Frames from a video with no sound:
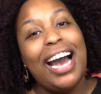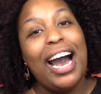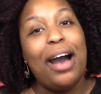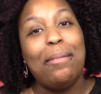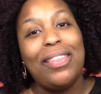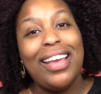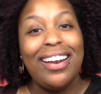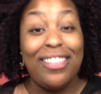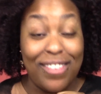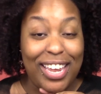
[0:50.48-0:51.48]
at the
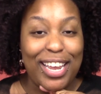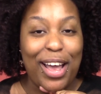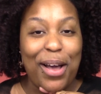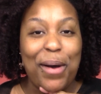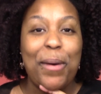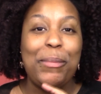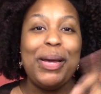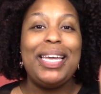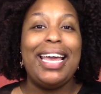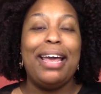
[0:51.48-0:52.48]
end of the video.
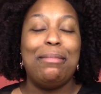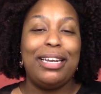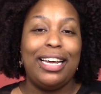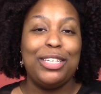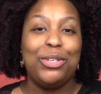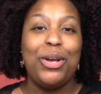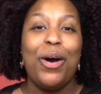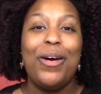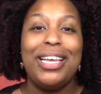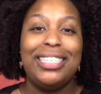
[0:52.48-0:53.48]
But yeah, my Dollar Tree
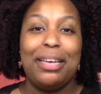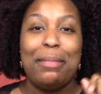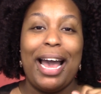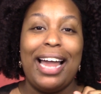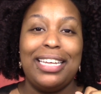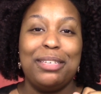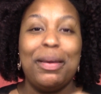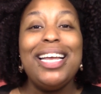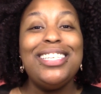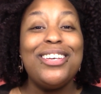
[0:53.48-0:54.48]
haul is in my highlights of
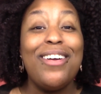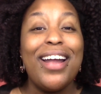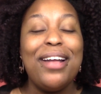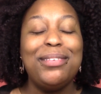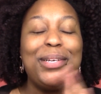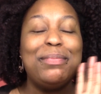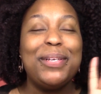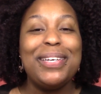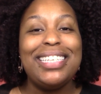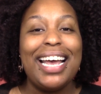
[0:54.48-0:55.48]
my Instagram, so I'm
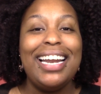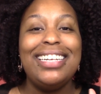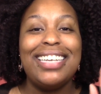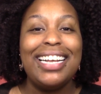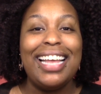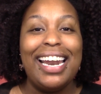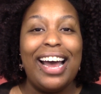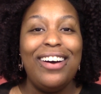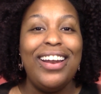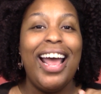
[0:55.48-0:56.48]
so excited. Check that
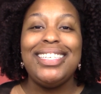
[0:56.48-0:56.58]
out.